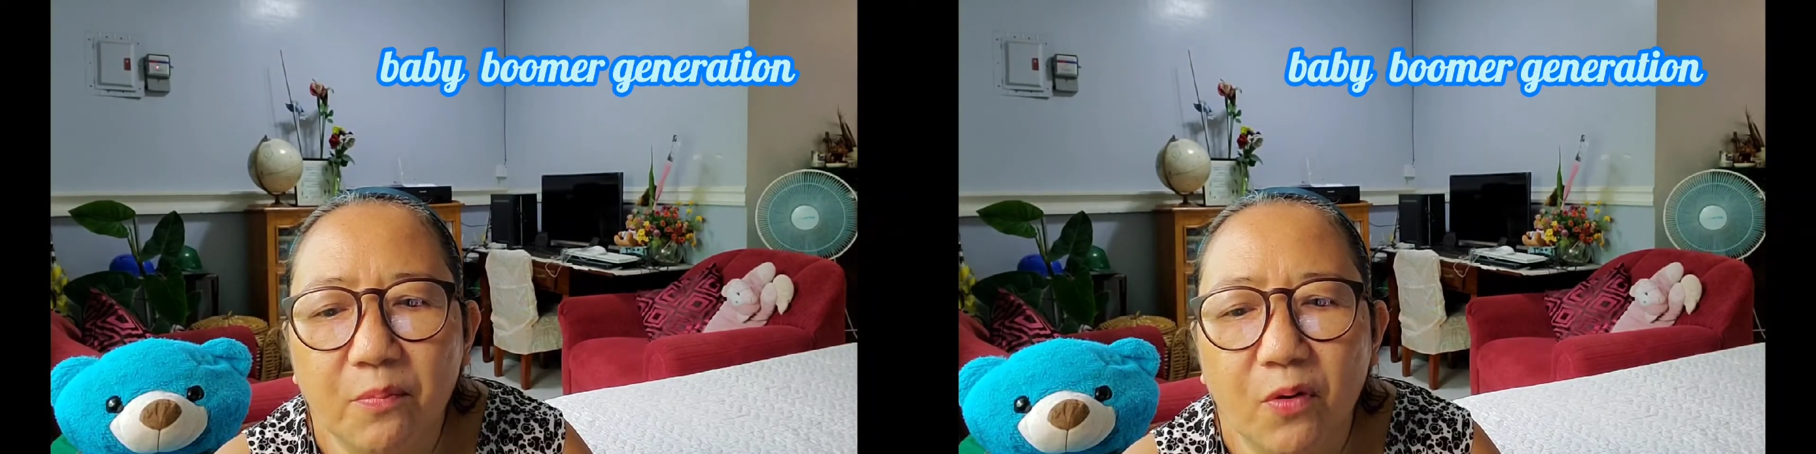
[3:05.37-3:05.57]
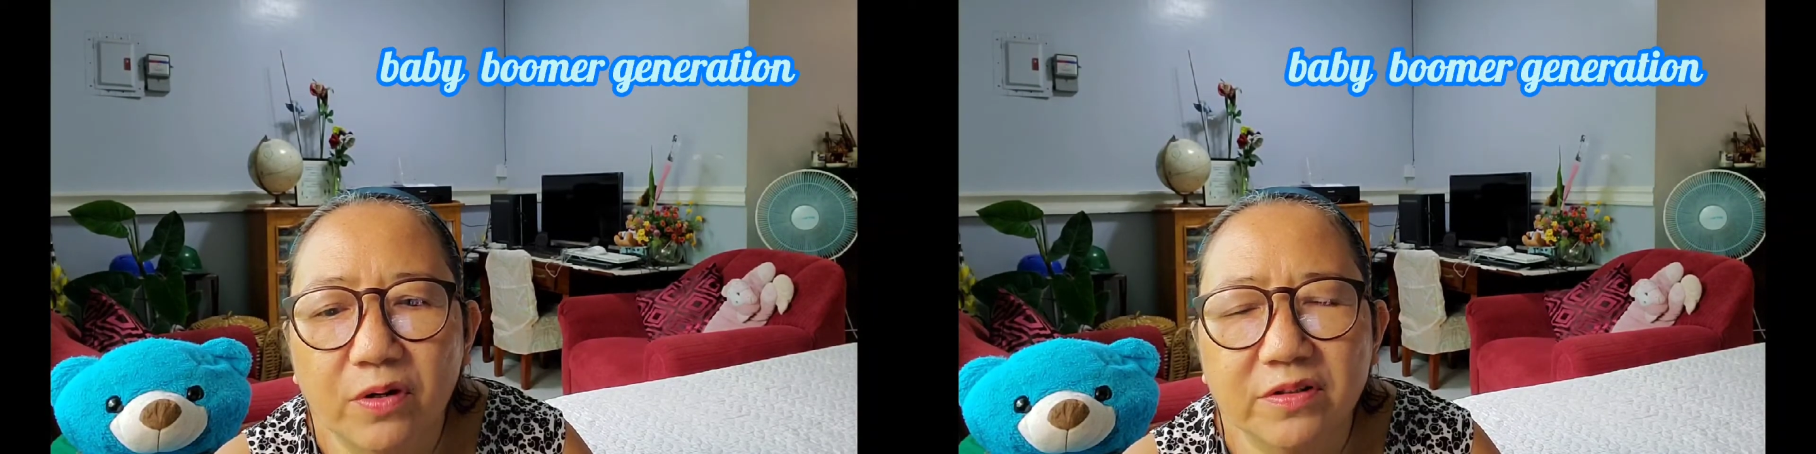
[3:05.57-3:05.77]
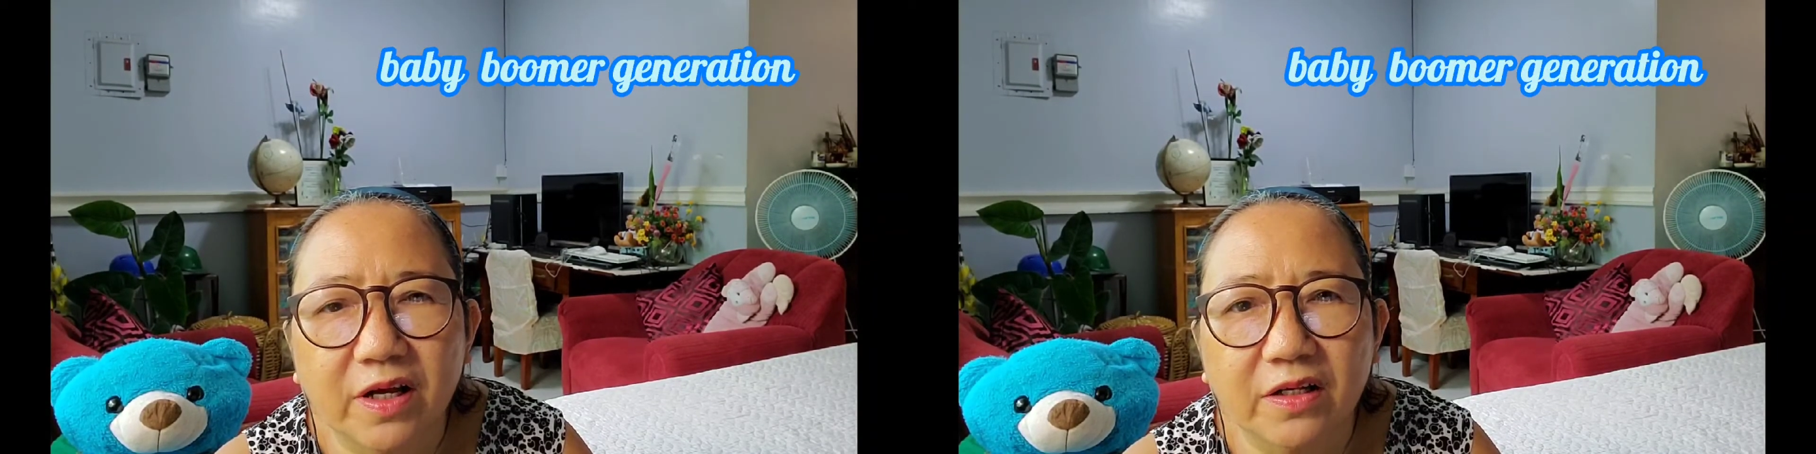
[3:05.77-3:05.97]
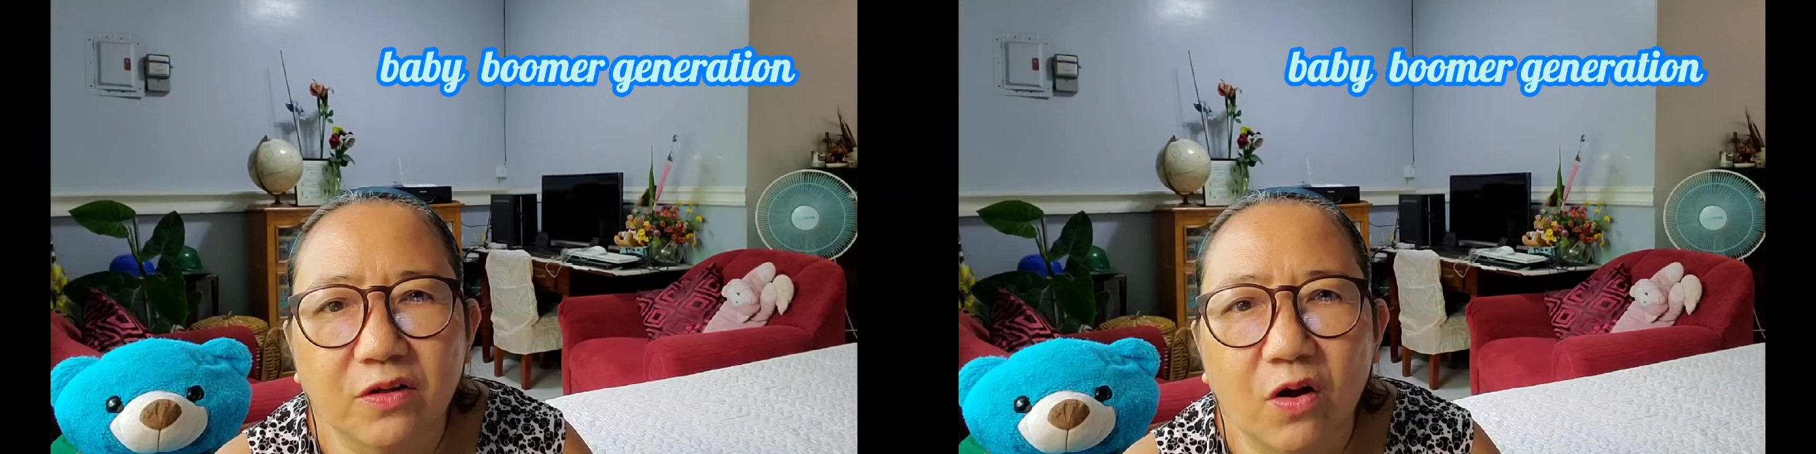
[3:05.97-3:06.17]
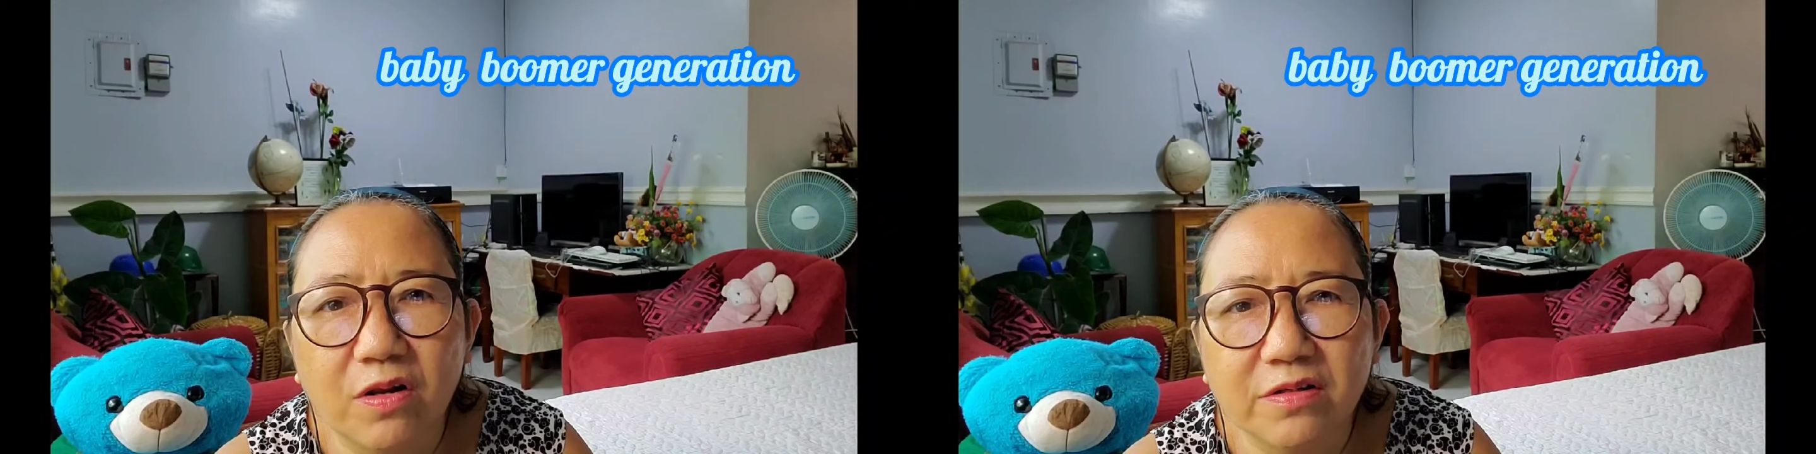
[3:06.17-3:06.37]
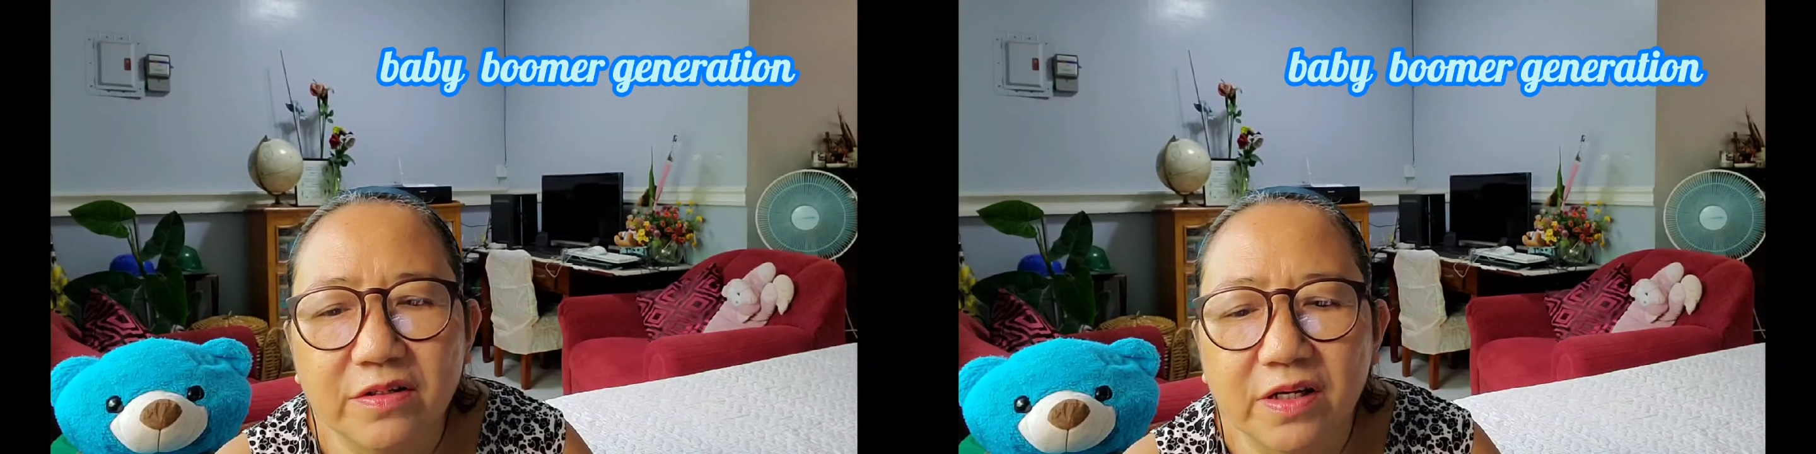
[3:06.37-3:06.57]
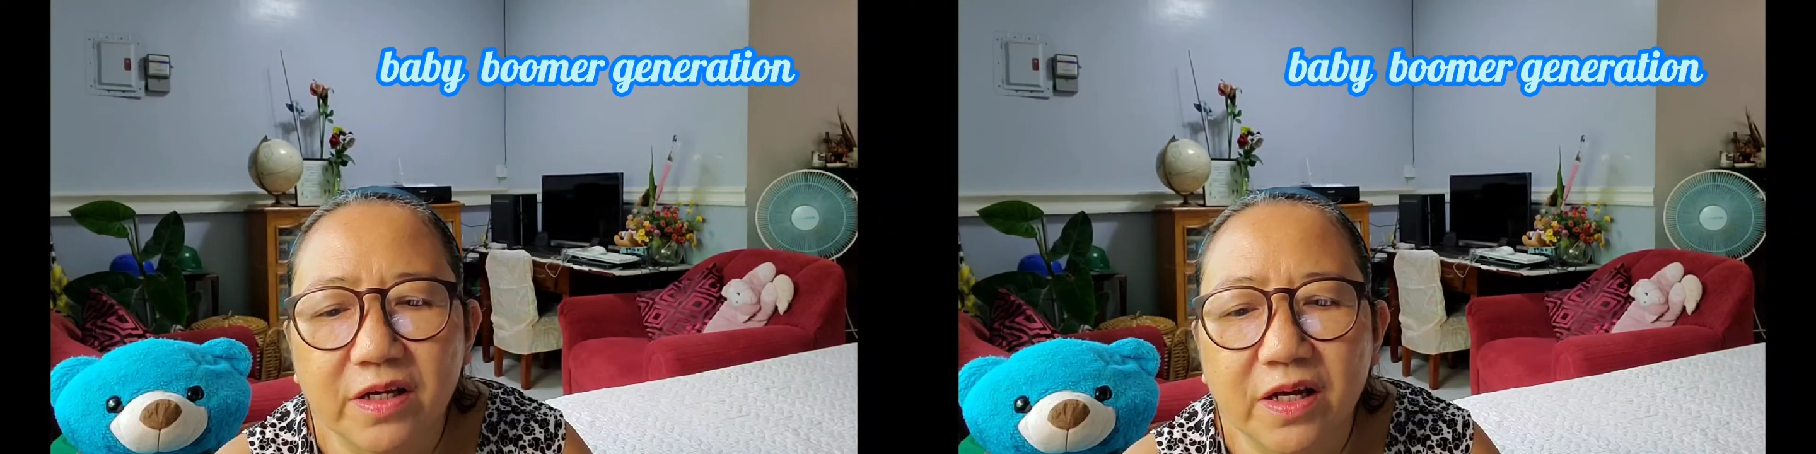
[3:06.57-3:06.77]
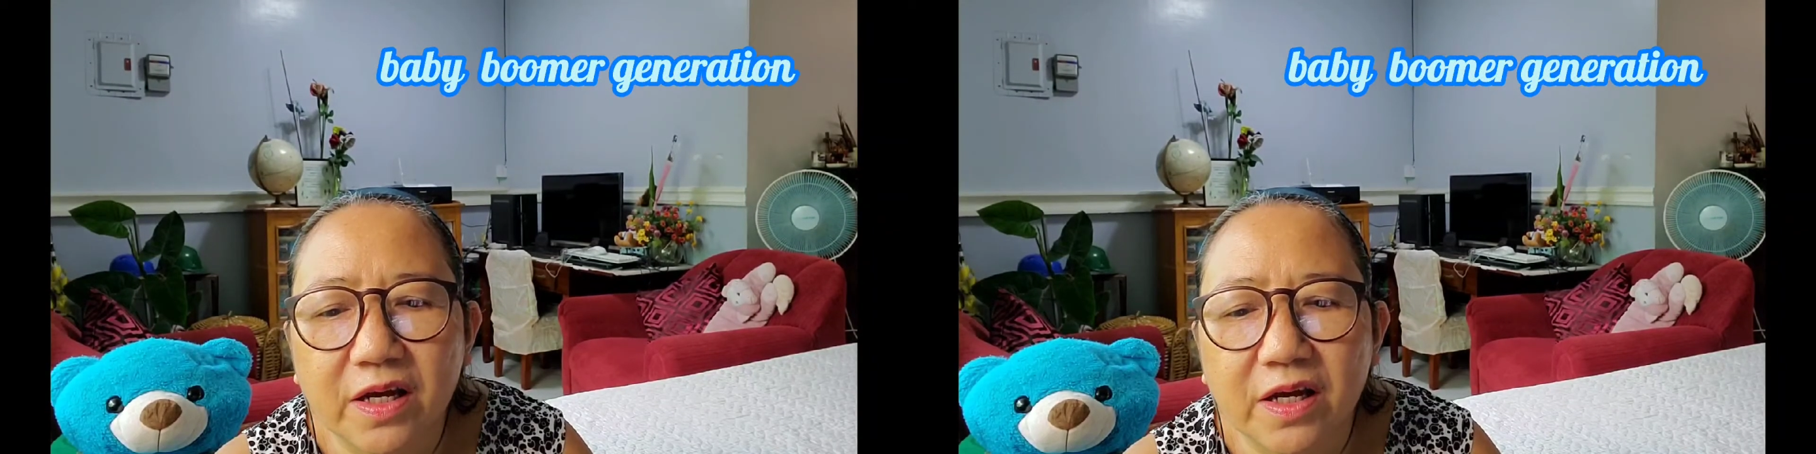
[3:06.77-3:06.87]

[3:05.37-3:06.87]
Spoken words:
more technology